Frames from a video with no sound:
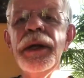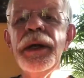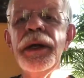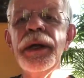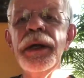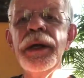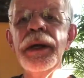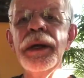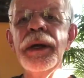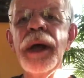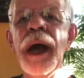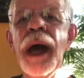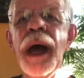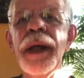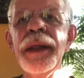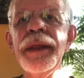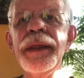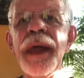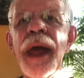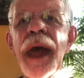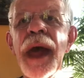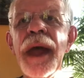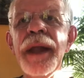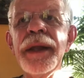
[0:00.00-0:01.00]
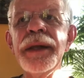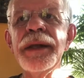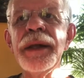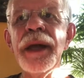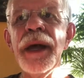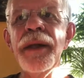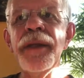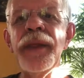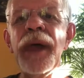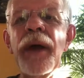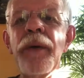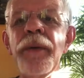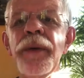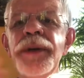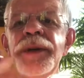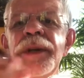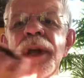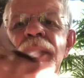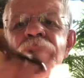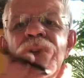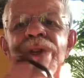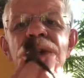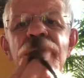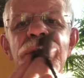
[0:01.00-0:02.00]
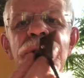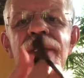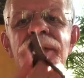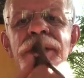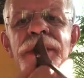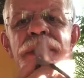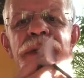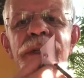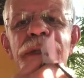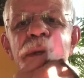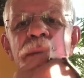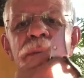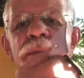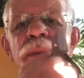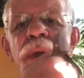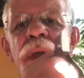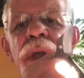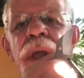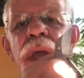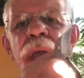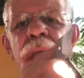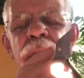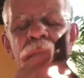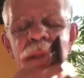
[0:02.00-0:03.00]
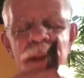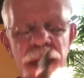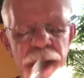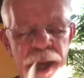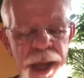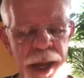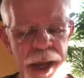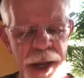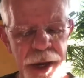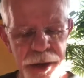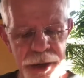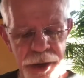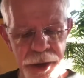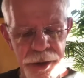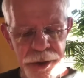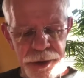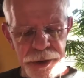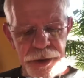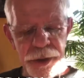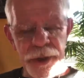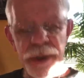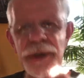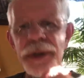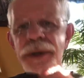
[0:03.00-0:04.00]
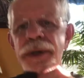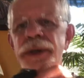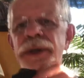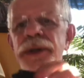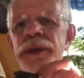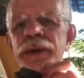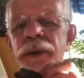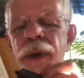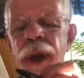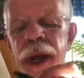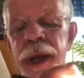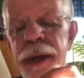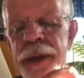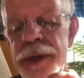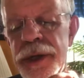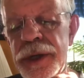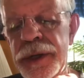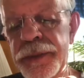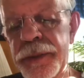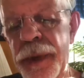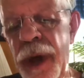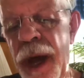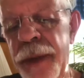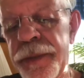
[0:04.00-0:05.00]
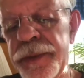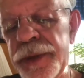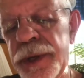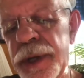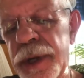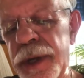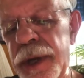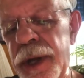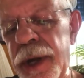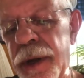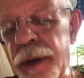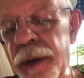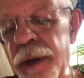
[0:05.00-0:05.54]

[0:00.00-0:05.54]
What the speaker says: got that retention system in the handle. So this is great. Just pops in here.